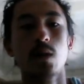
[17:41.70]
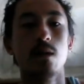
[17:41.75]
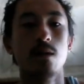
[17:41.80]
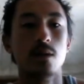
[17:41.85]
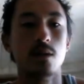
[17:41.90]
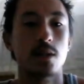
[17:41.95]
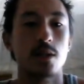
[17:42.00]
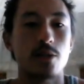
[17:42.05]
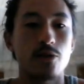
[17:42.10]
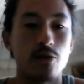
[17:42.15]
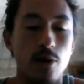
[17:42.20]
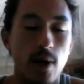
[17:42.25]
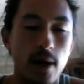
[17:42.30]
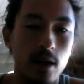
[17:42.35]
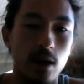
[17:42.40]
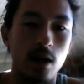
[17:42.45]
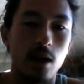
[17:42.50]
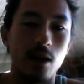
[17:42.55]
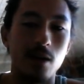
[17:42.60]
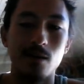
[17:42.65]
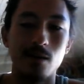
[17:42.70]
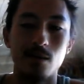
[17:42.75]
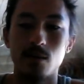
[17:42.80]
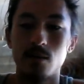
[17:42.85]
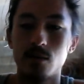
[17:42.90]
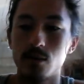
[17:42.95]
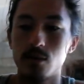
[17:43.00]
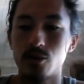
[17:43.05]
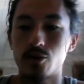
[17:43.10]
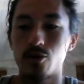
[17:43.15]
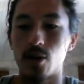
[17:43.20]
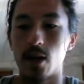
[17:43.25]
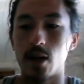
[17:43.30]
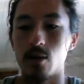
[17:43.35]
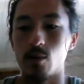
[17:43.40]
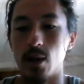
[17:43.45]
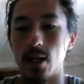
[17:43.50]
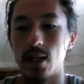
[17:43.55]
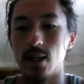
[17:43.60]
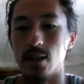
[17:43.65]
let's try to
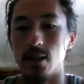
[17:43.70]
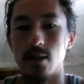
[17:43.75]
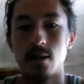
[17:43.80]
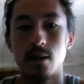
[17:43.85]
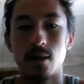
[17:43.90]
win.